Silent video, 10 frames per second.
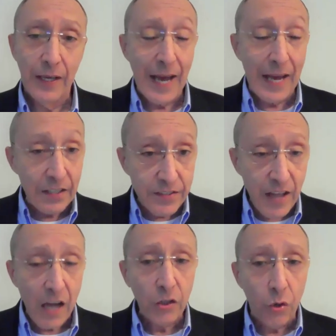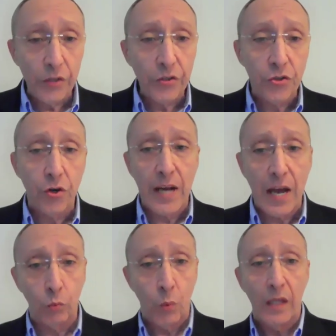And it's not going to turn
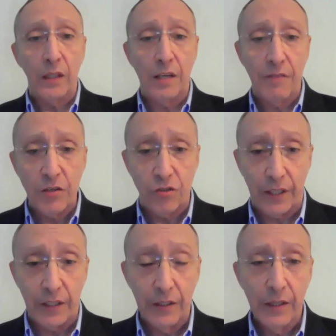out well eventually.